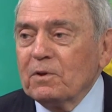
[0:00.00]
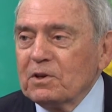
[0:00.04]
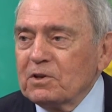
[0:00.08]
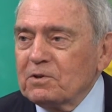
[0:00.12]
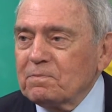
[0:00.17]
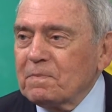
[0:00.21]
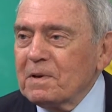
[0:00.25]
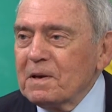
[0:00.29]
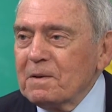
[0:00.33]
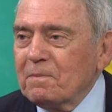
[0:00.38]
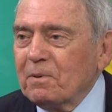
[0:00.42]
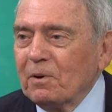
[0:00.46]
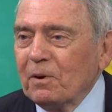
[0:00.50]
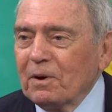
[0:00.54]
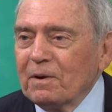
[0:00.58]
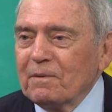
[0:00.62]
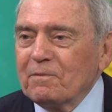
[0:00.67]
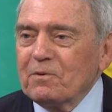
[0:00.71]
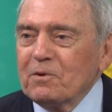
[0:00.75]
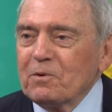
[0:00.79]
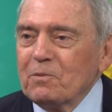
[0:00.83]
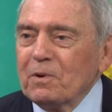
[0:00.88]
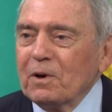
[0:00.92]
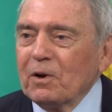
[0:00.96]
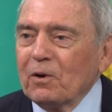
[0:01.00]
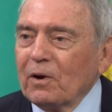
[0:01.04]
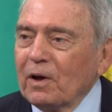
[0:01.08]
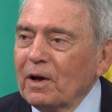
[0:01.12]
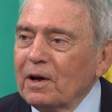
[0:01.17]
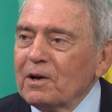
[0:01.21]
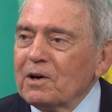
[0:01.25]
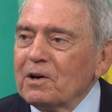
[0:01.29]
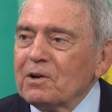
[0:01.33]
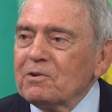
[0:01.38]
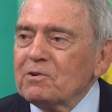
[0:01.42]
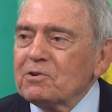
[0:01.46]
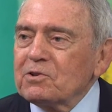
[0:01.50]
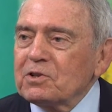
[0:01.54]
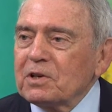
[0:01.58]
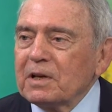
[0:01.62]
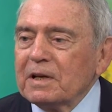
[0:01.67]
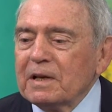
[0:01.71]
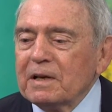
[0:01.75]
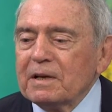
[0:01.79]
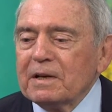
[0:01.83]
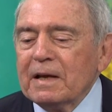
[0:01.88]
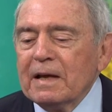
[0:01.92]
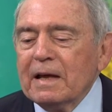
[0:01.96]
these people, if yeah. you will. I
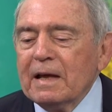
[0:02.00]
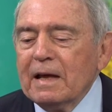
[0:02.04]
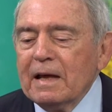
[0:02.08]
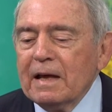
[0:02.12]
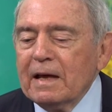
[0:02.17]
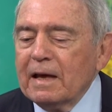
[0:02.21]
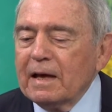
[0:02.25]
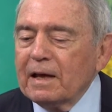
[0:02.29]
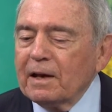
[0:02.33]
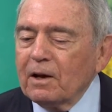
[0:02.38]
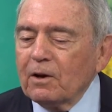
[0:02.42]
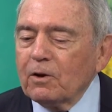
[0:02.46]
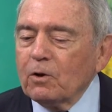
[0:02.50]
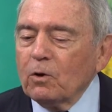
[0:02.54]
understand. And I